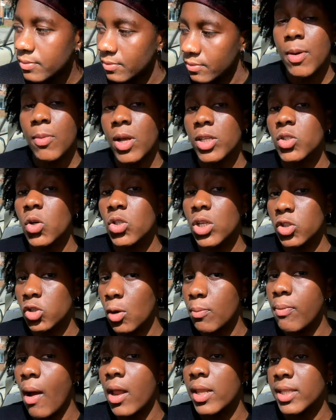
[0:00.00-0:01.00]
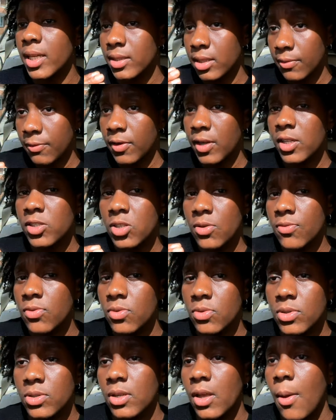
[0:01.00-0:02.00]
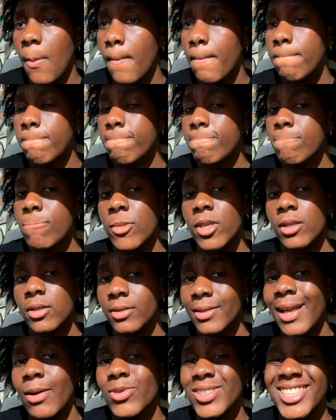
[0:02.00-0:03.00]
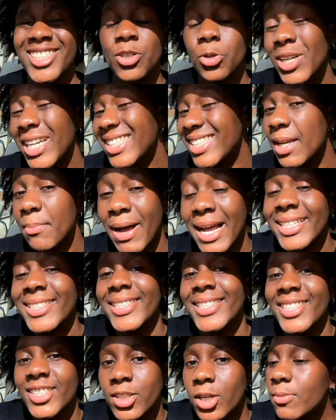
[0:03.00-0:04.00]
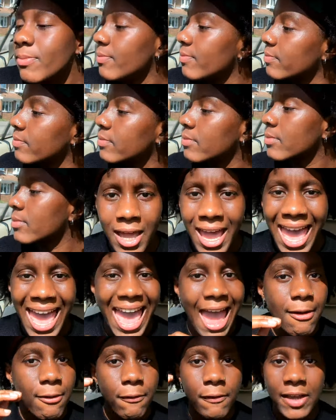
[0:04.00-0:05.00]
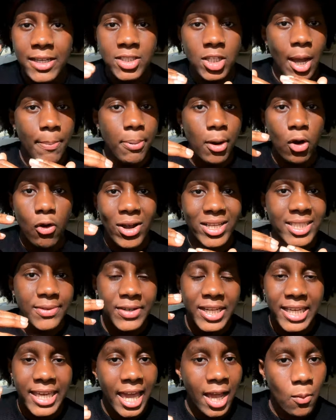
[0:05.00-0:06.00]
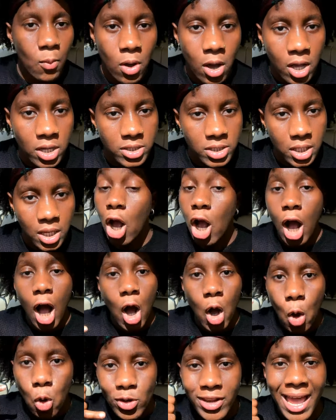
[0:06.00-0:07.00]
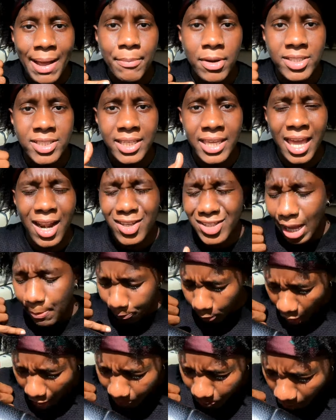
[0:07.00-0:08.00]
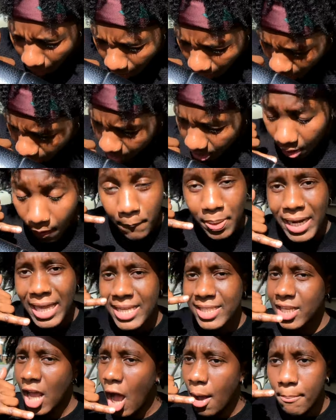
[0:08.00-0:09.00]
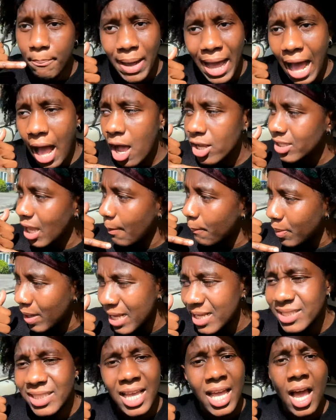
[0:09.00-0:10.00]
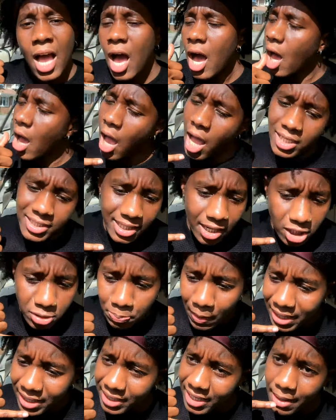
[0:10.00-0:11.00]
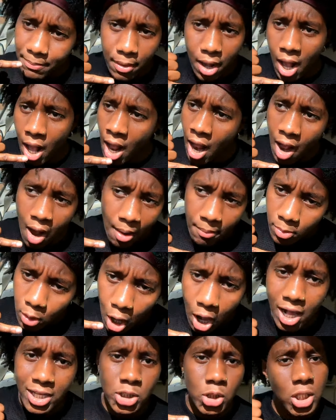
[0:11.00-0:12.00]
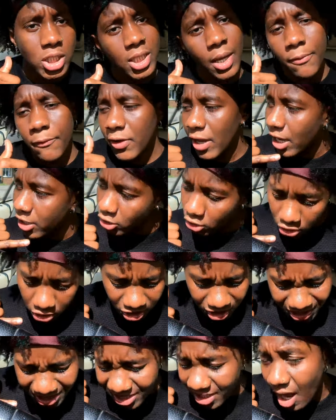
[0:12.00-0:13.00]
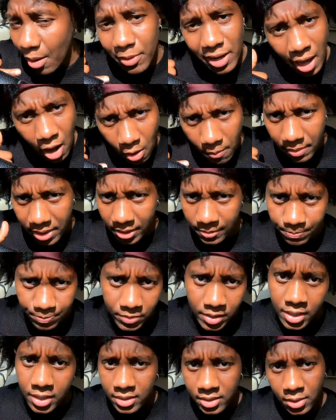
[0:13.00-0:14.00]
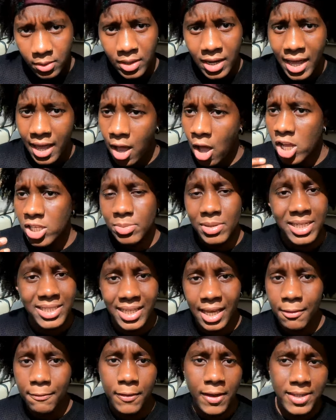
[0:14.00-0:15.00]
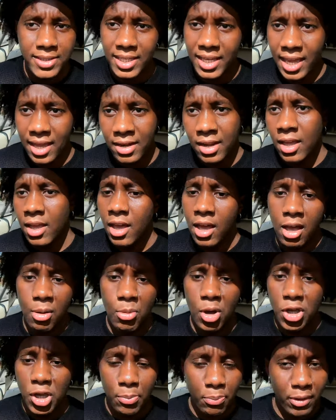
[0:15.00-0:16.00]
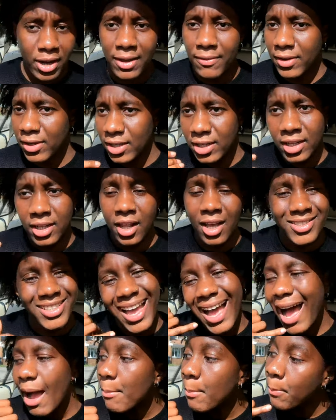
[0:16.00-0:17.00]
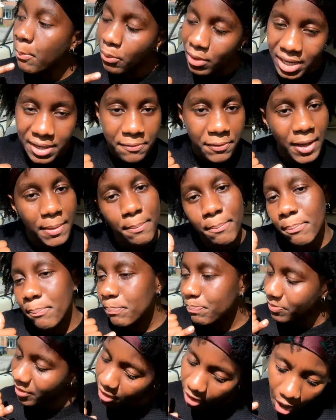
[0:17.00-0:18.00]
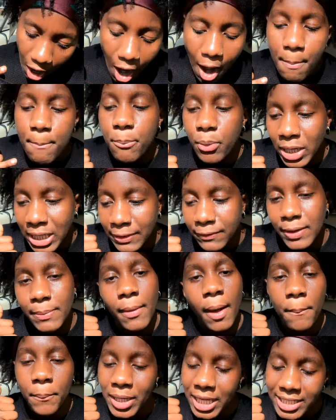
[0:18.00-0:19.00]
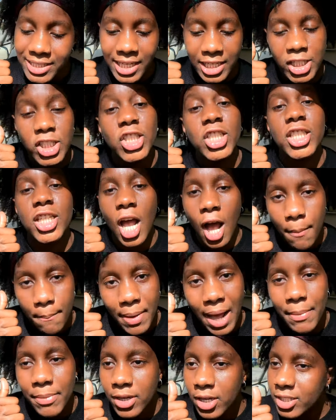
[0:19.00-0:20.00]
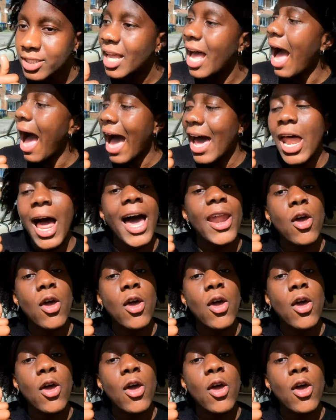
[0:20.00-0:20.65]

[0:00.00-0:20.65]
Remember I told you I took brownies at different intervals? That was still hitting my system. Everything started progressively getting worse. I called the ambulance again. I was like, Barbara, please come back. I was like, please. I said I was panicking, but I'm not. I took something and you just need to come and help me. They were like, asking the same things again. Are you breathing? I was like, I'm breathing. Girl, I'm breathing, but please, can you just come back? Because I